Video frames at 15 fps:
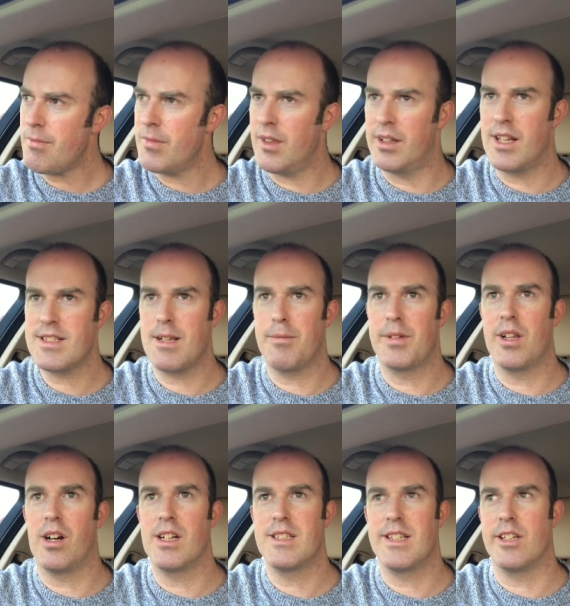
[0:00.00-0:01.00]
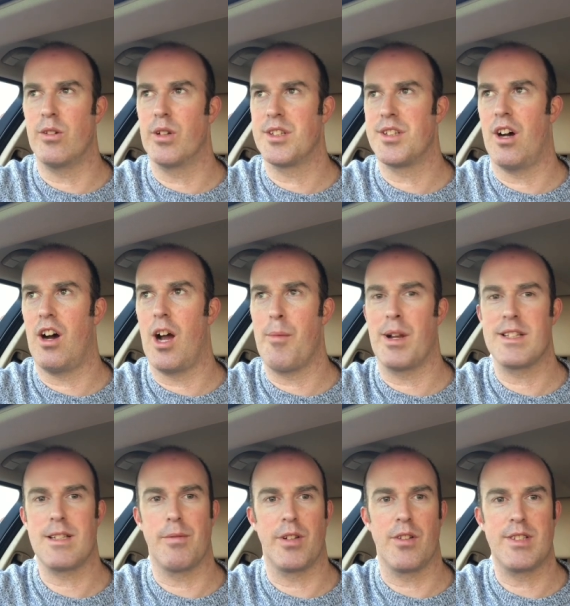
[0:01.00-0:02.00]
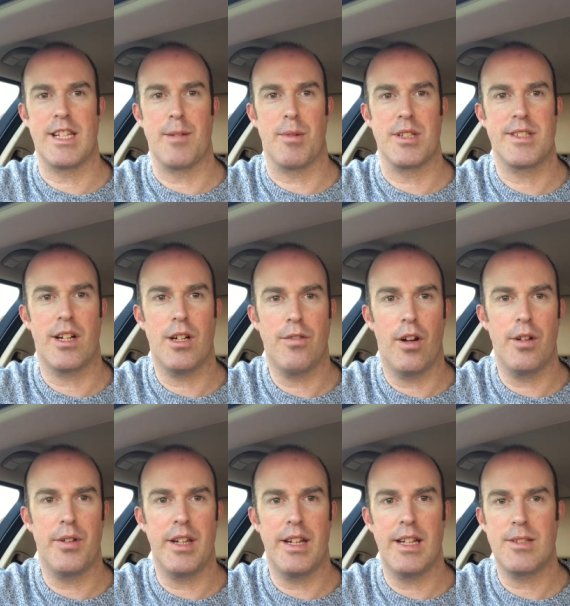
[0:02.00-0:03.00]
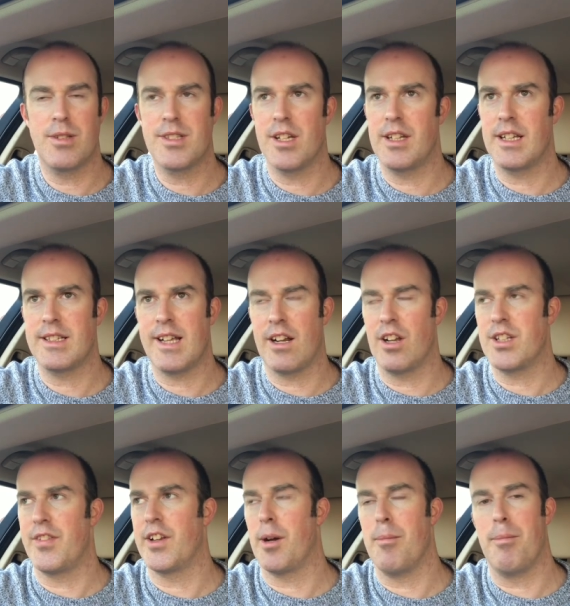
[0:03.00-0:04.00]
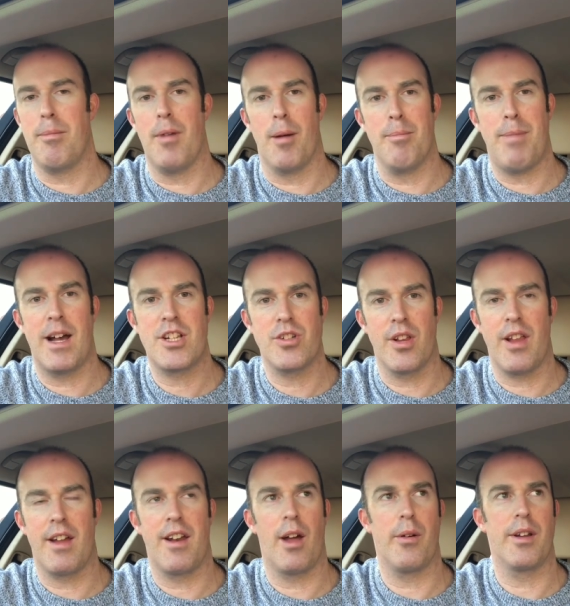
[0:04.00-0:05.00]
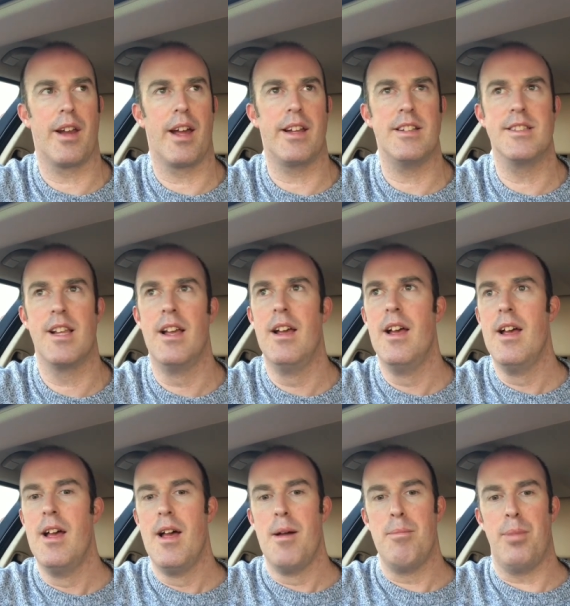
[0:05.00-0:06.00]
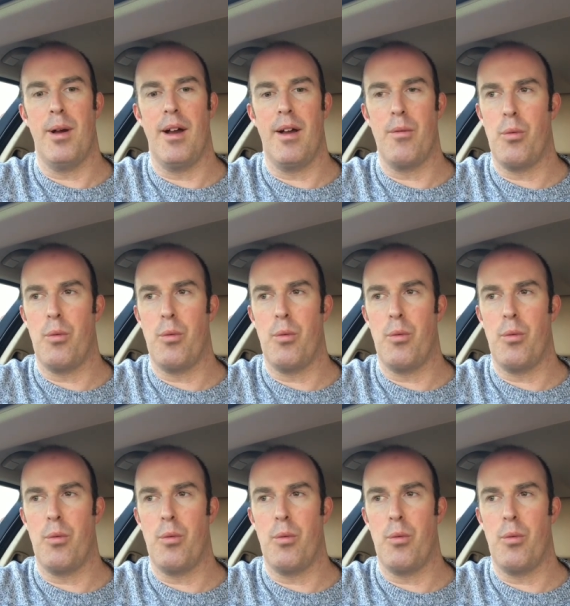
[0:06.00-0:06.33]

And that's something that I see all the time. And that's something I've seen in myself over the years to a certain extent. I think I'm better at that nowadays. But